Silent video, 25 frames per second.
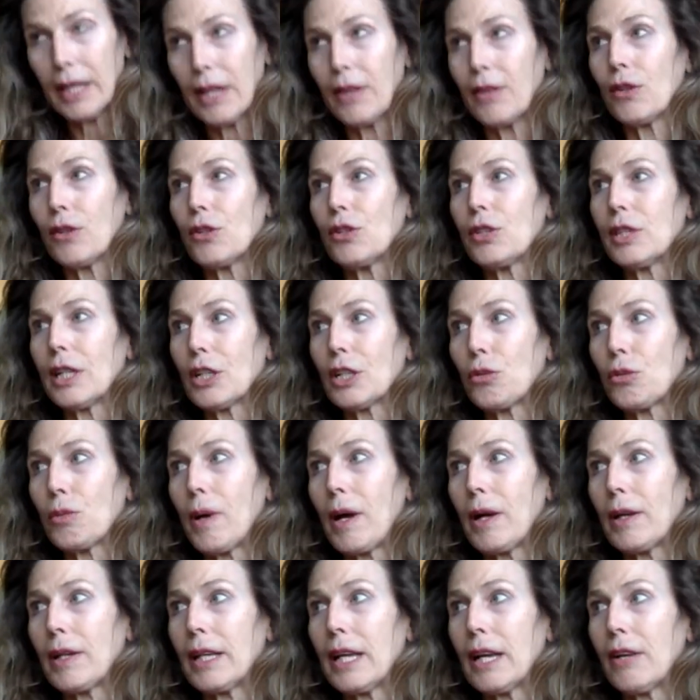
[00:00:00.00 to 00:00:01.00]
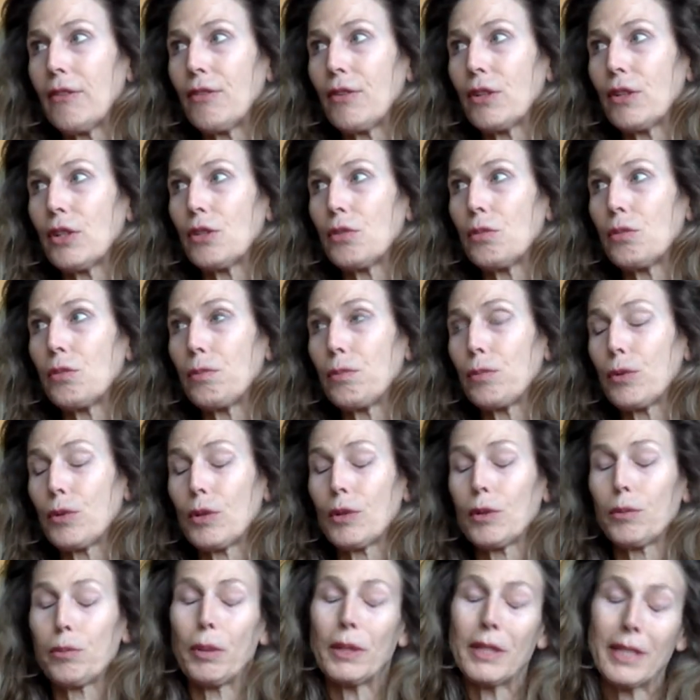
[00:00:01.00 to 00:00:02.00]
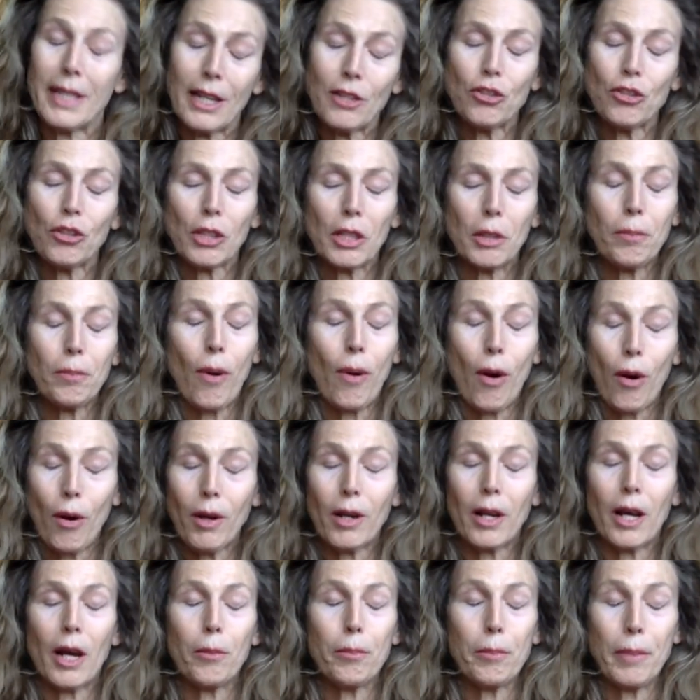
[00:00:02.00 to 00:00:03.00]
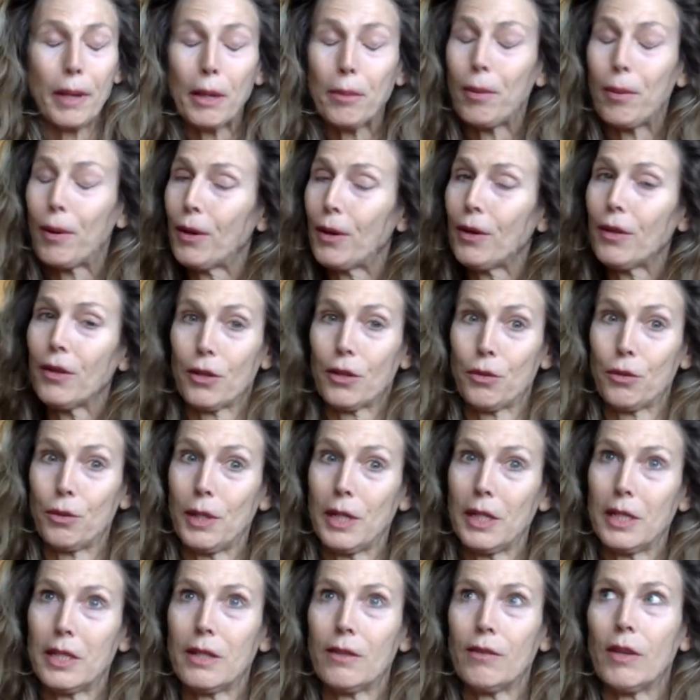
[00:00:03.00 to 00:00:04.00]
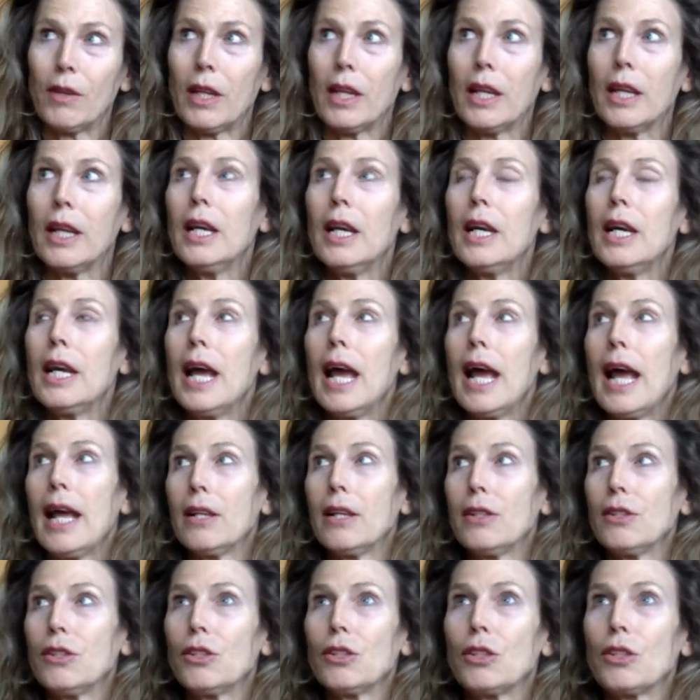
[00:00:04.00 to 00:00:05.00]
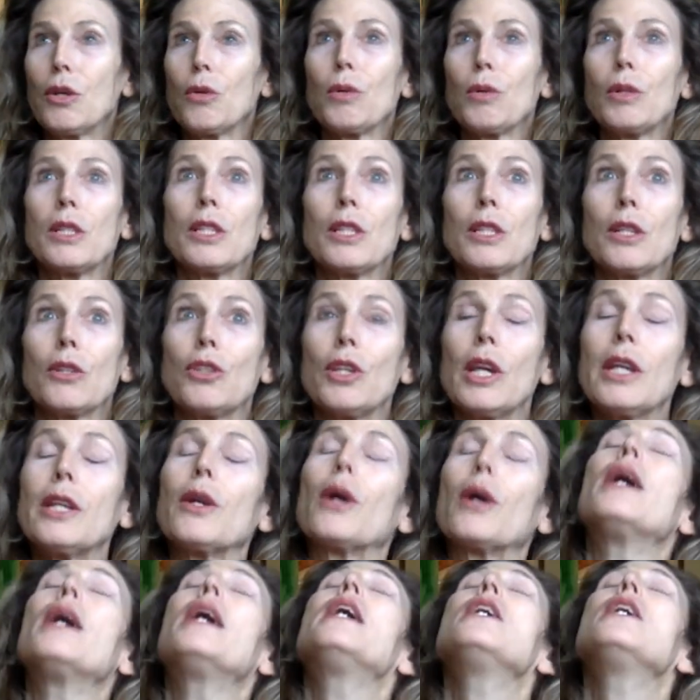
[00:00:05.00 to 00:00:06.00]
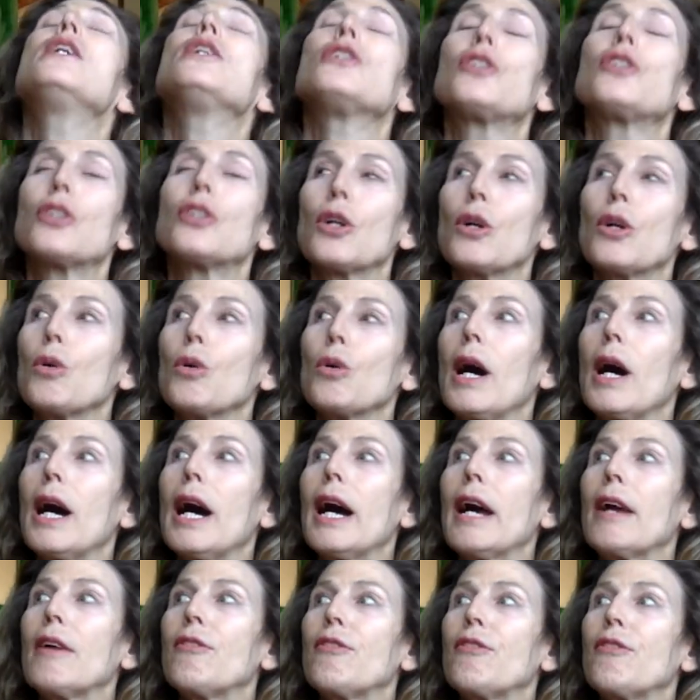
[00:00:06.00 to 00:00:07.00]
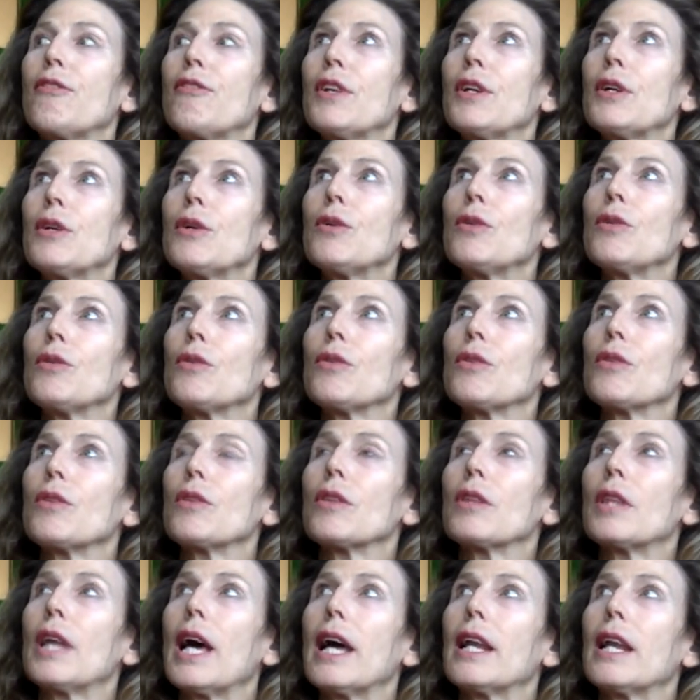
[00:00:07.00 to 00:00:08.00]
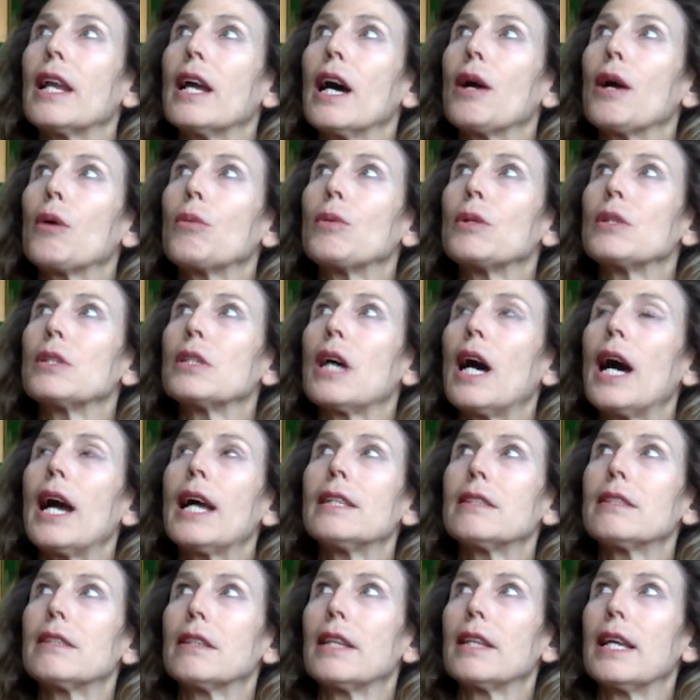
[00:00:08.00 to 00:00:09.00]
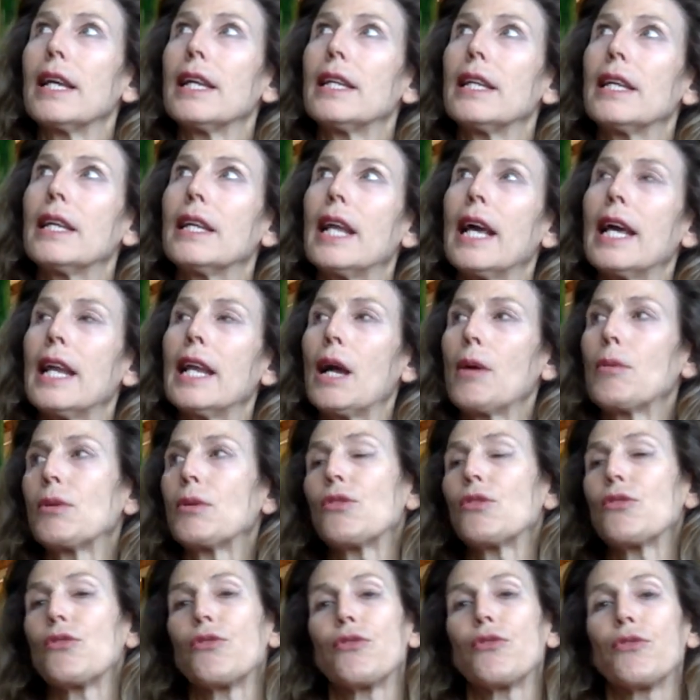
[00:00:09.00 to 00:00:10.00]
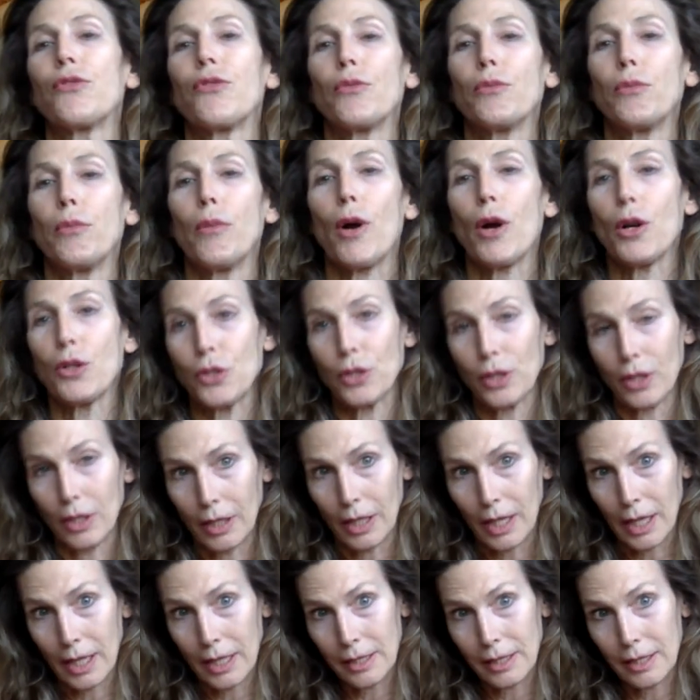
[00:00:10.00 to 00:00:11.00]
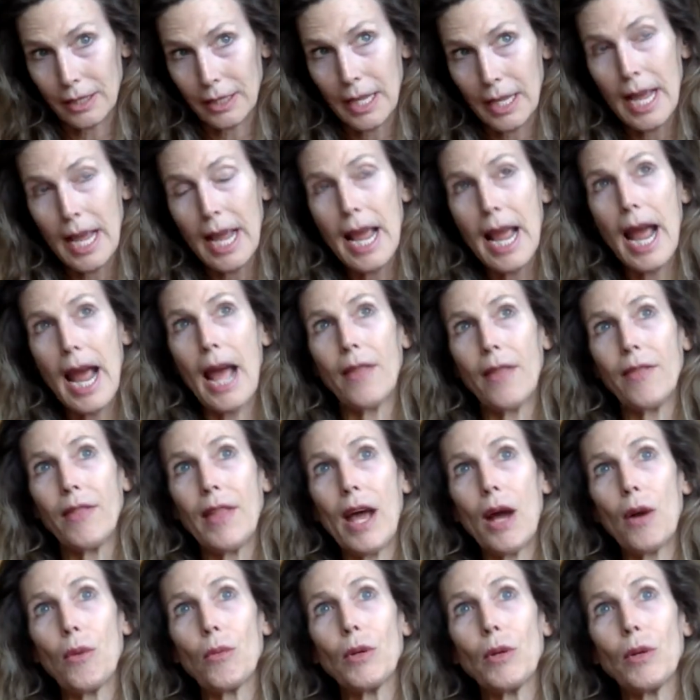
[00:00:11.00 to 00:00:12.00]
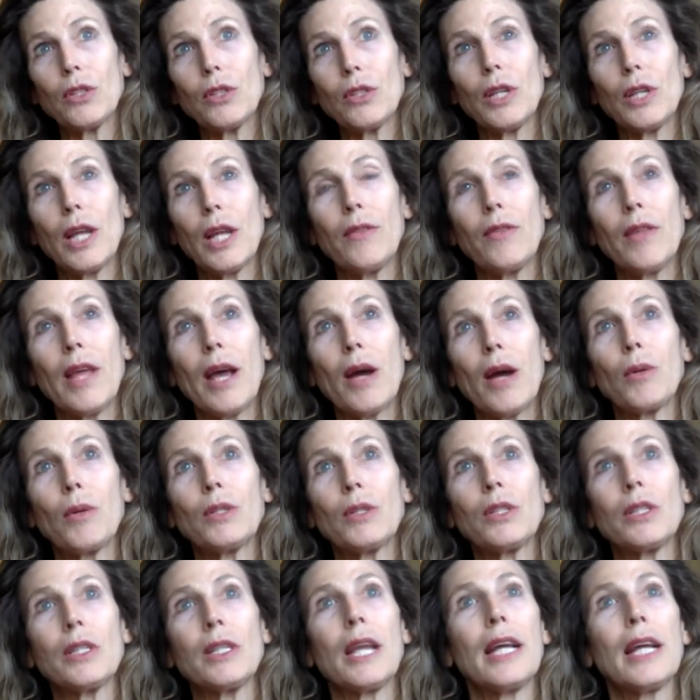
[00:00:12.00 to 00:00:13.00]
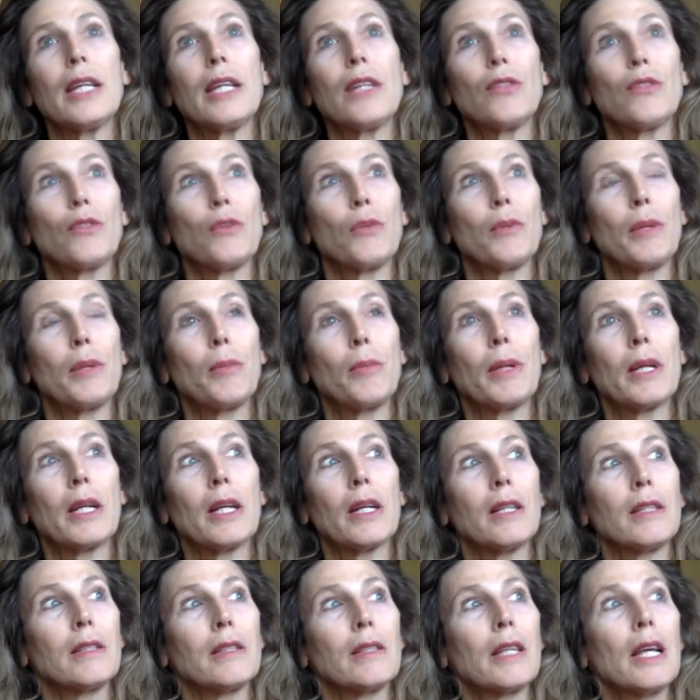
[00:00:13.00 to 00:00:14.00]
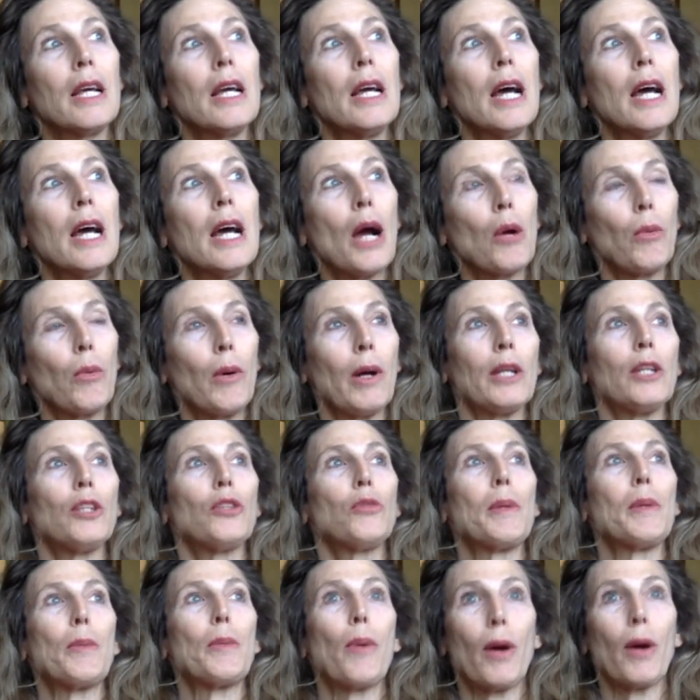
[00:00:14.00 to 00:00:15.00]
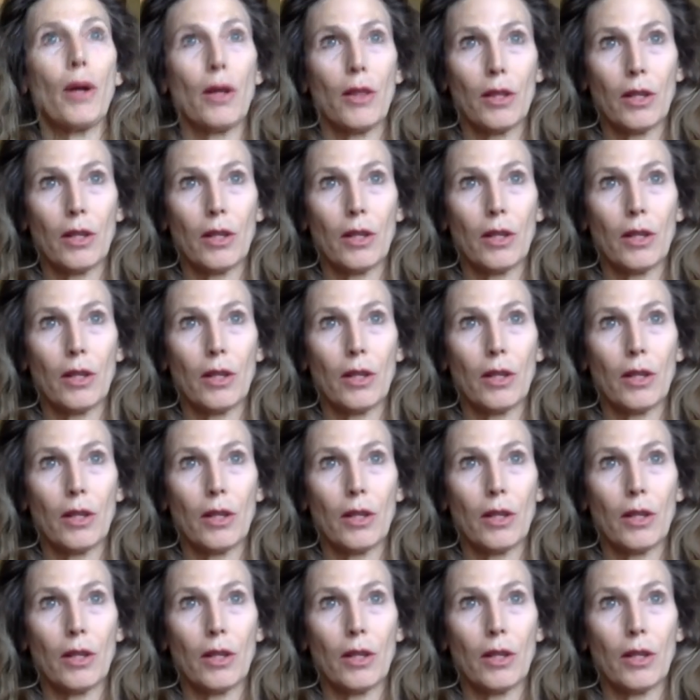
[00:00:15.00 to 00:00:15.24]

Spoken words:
and their sexuality. I feel is potentially a big part of their creativity, and so is their gender. So I feel that I was isolated and I was marginalized, and that wasn't nice for me because I wanted to be part of the